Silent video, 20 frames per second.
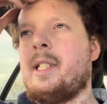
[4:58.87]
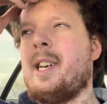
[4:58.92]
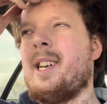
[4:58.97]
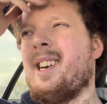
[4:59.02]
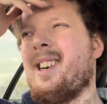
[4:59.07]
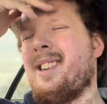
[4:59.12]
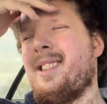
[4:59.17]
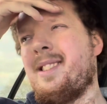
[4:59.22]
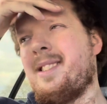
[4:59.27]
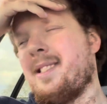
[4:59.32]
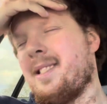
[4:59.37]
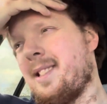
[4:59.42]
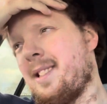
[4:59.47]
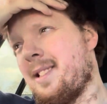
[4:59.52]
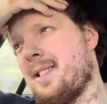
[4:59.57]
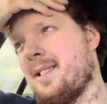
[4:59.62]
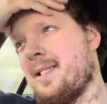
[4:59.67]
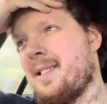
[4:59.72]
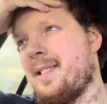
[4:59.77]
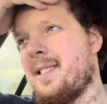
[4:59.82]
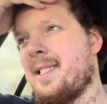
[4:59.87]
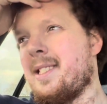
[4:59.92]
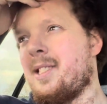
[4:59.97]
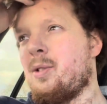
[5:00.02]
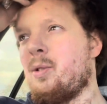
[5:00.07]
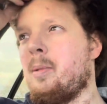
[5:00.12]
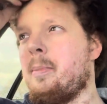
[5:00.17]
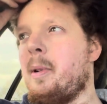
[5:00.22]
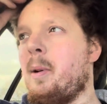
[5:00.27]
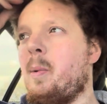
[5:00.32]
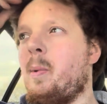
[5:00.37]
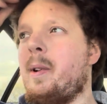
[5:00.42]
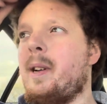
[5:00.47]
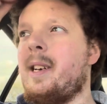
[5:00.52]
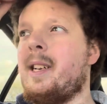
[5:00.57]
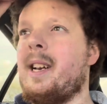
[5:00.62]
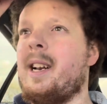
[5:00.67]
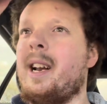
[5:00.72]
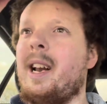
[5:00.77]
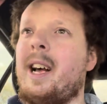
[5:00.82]
you know, it's sort of a bit
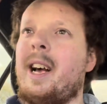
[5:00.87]
weird, isn't it?